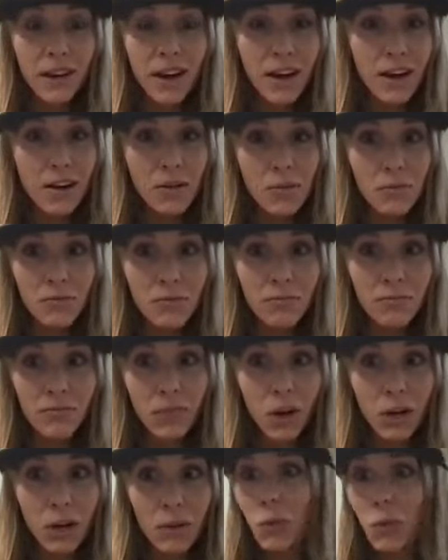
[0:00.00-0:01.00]
on
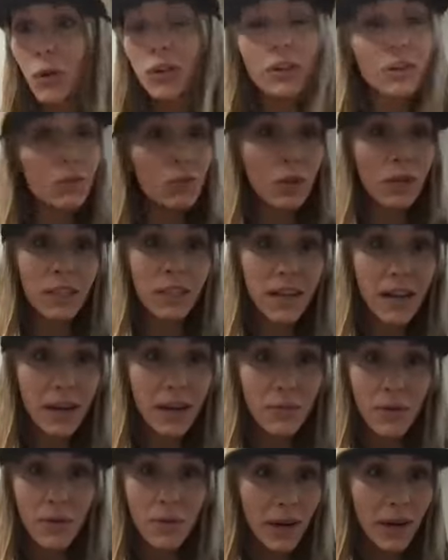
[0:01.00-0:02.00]
more than one
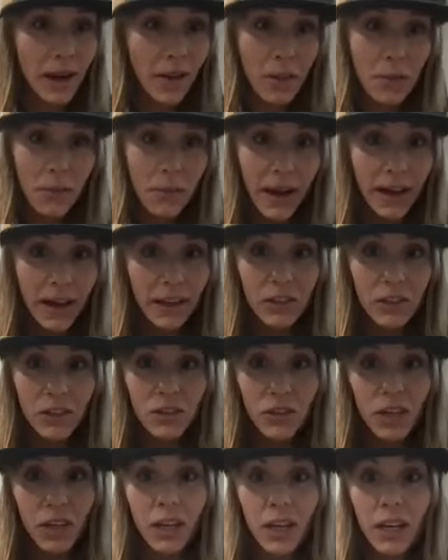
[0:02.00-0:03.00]
time I've been out in the
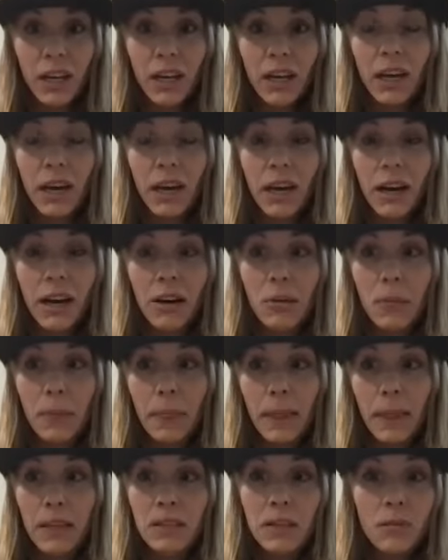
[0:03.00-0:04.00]
backcountry.
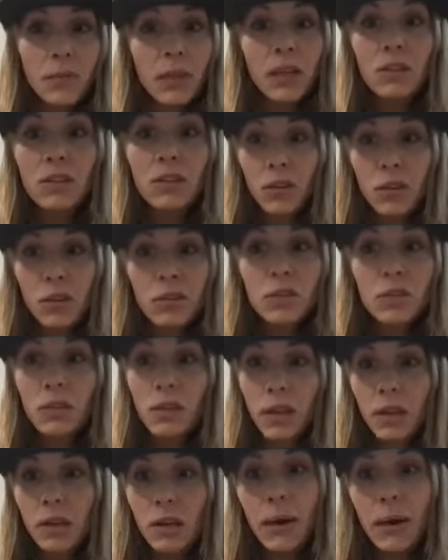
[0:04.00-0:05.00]
Something to also
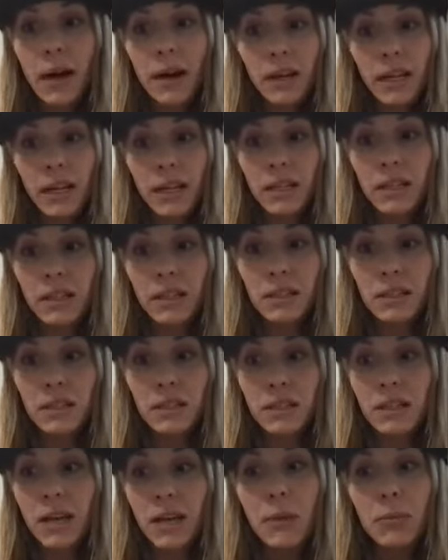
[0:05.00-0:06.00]
think about is
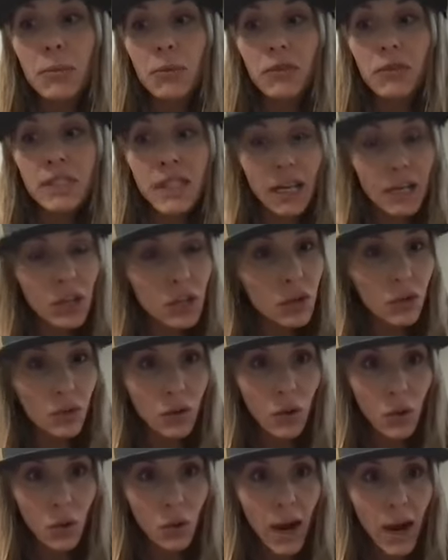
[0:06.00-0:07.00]
the time of day you
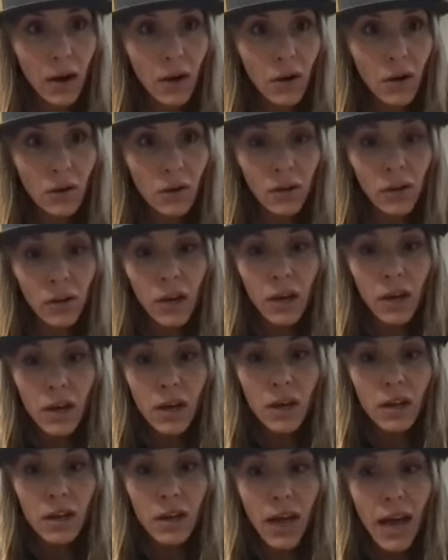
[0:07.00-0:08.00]
go out.
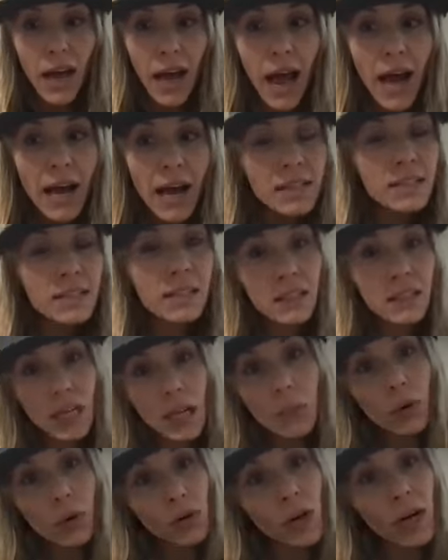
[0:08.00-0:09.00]
As the
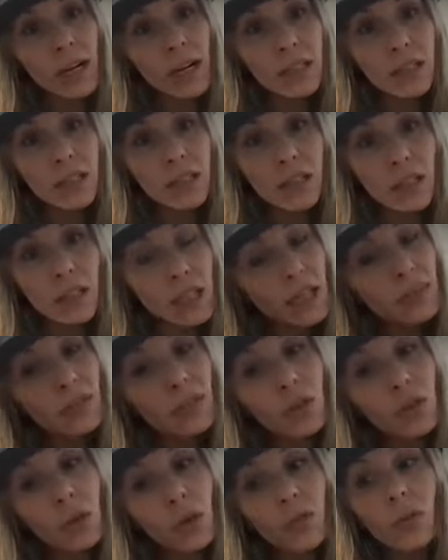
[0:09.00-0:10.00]
day progresses, like
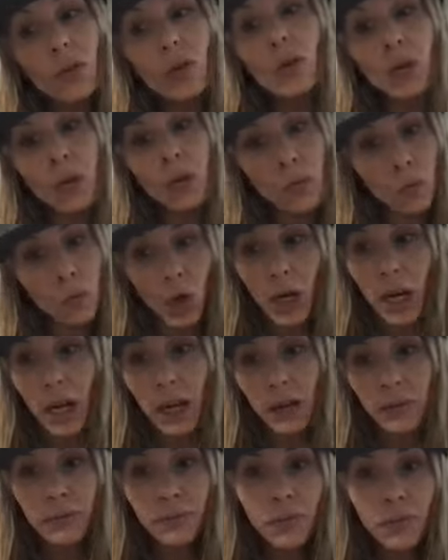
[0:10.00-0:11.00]
even though if you go in the
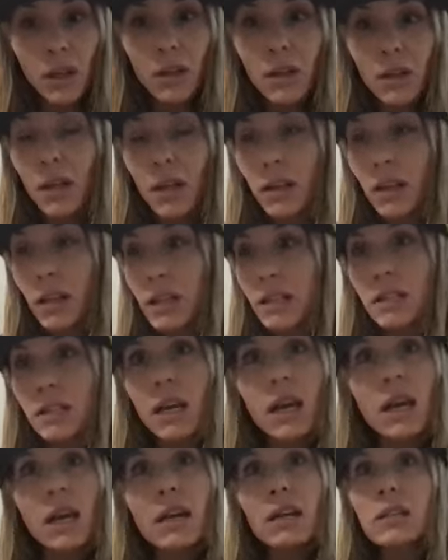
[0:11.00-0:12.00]
morning, let's
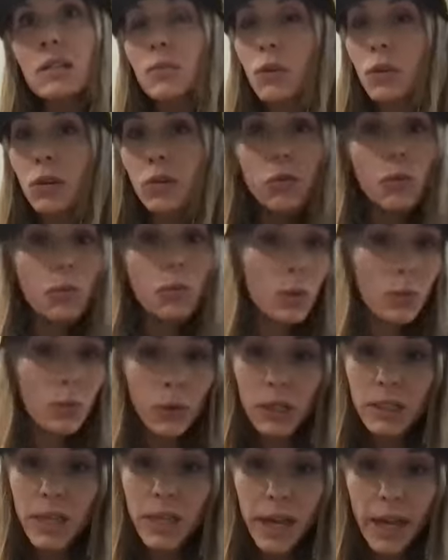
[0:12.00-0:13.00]
say it's a beautiful
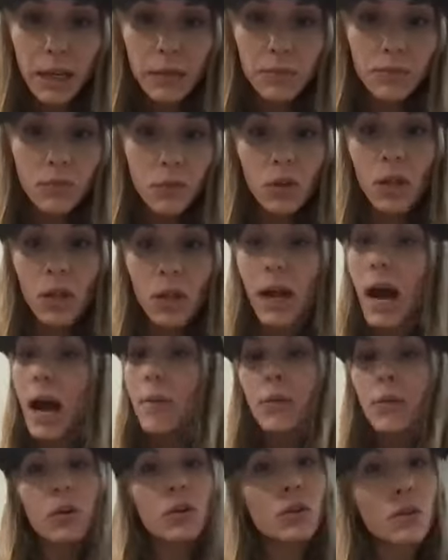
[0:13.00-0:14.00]
bluebird day, you're like,
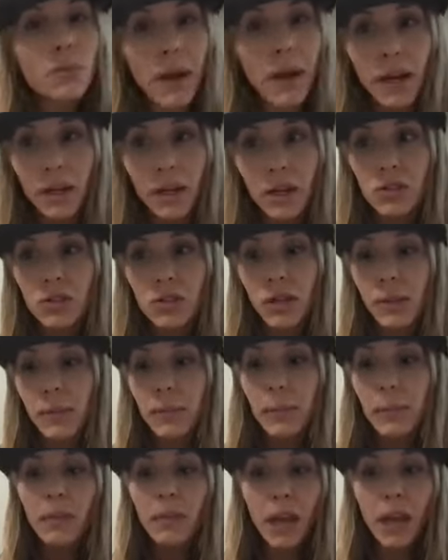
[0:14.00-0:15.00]
I'm gonna go in the backcountry.
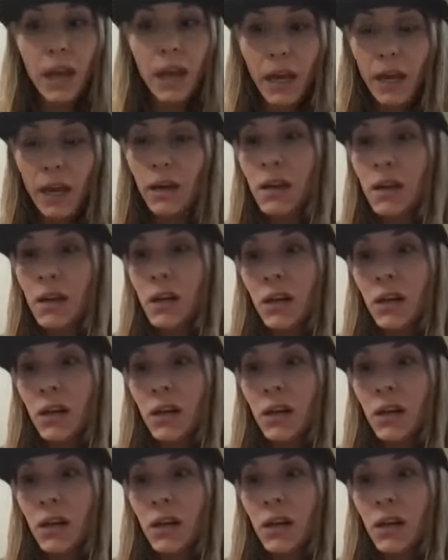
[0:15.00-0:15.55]
Okay.